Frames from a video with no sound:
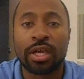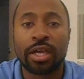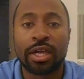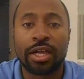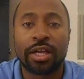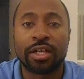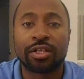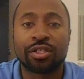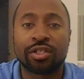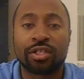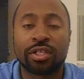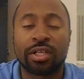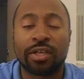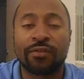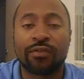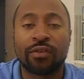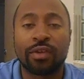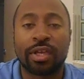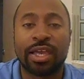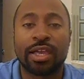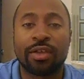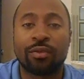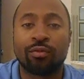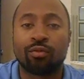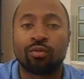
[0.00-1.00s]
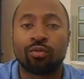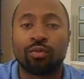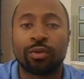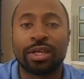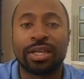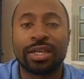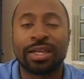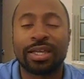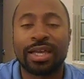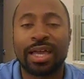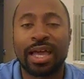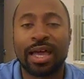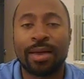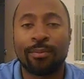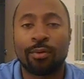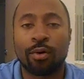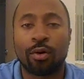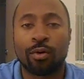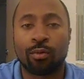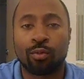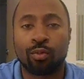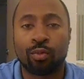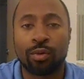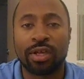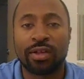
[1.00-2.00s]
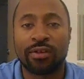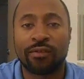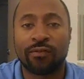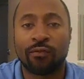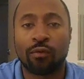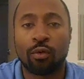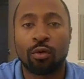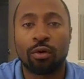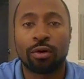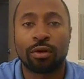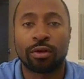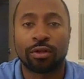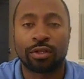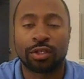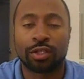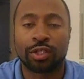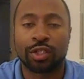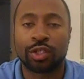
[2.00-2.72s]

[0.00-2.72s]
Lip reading: Here to give you a recap of week 4 of the